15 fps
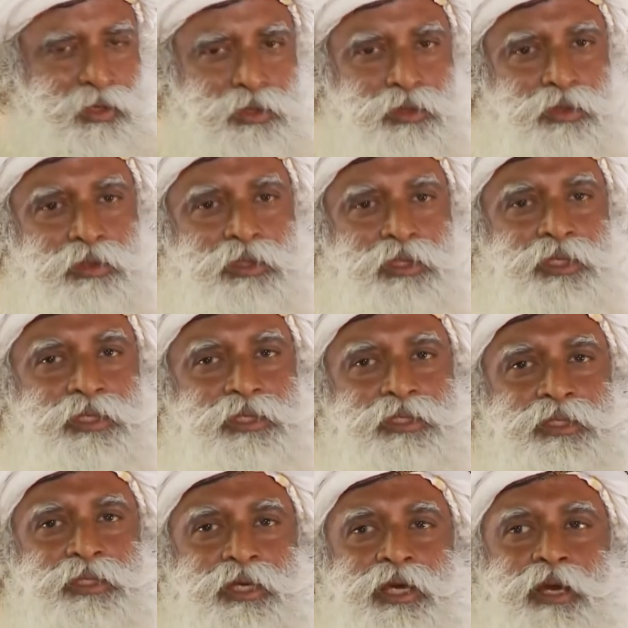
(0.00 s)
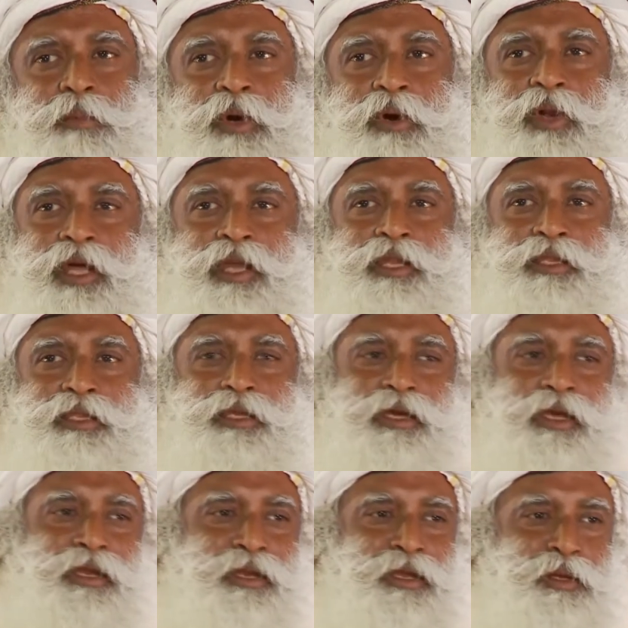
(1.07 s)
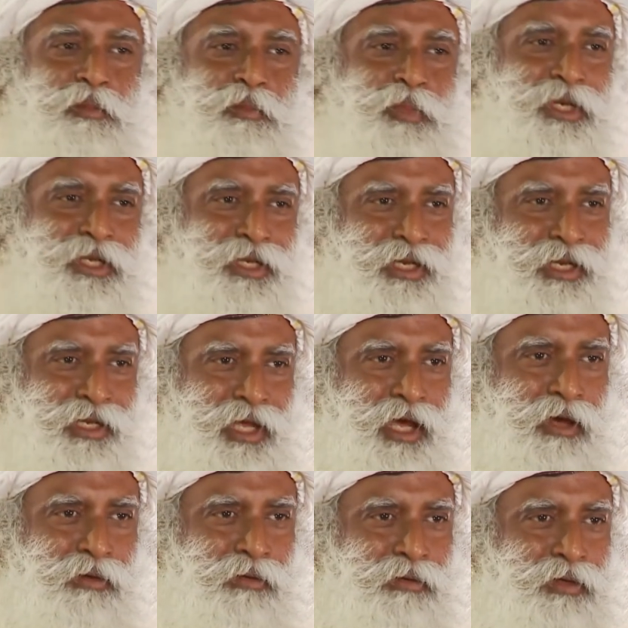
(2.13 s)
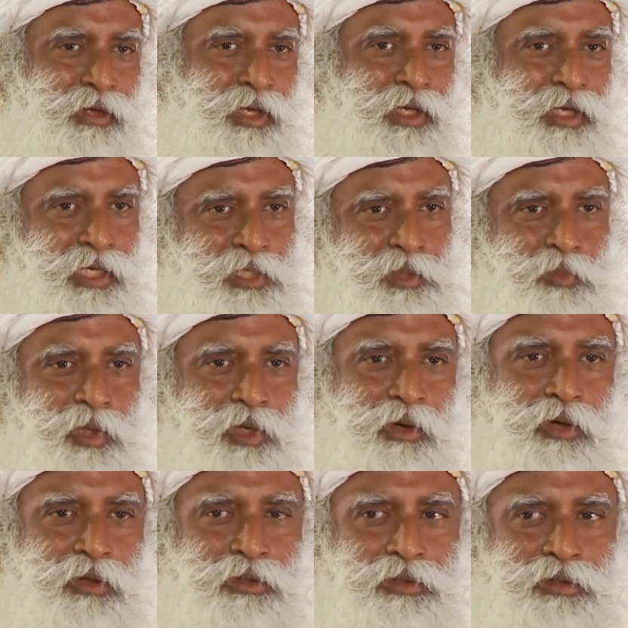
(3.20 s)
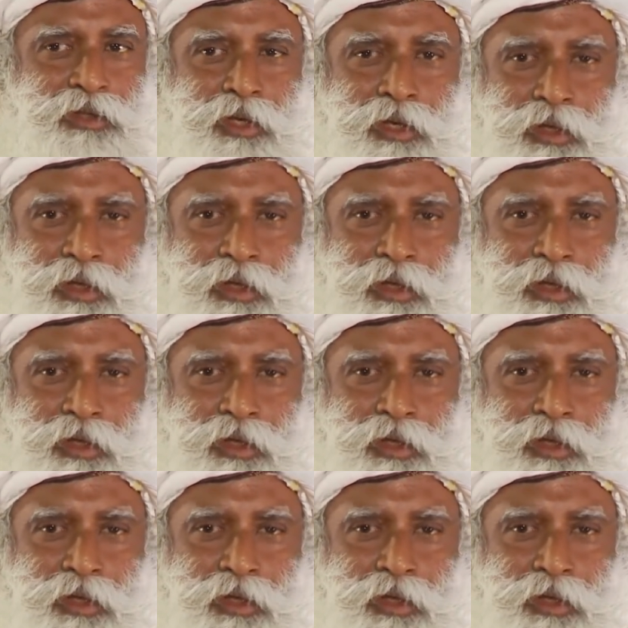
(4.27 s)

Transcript: So this thing about anything Indian beating it down is because